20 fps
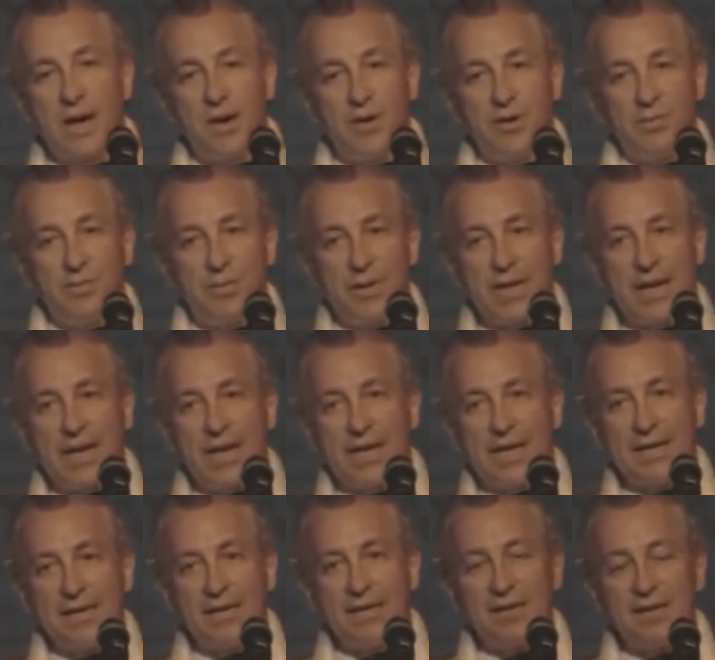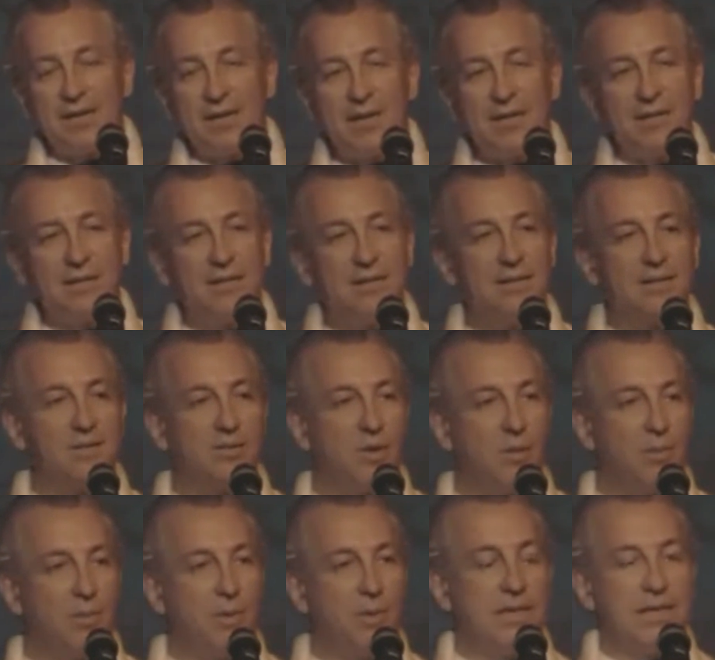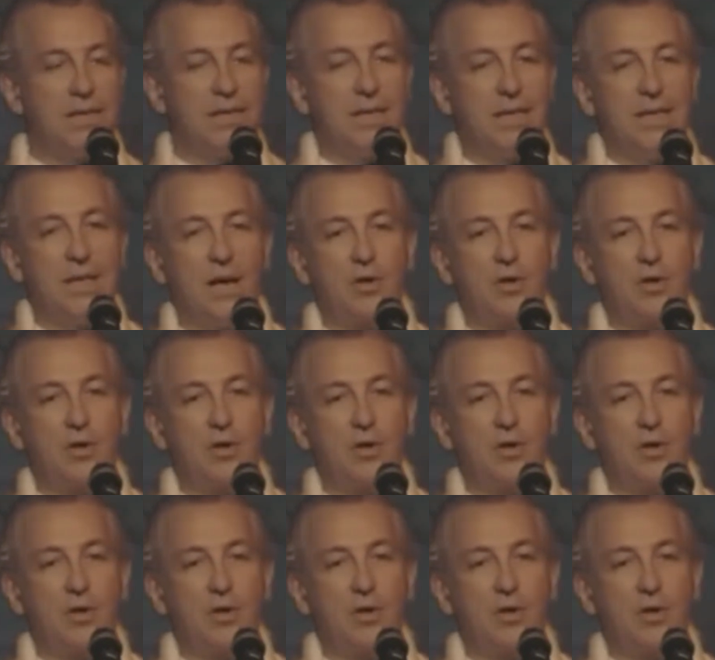our brain that is completely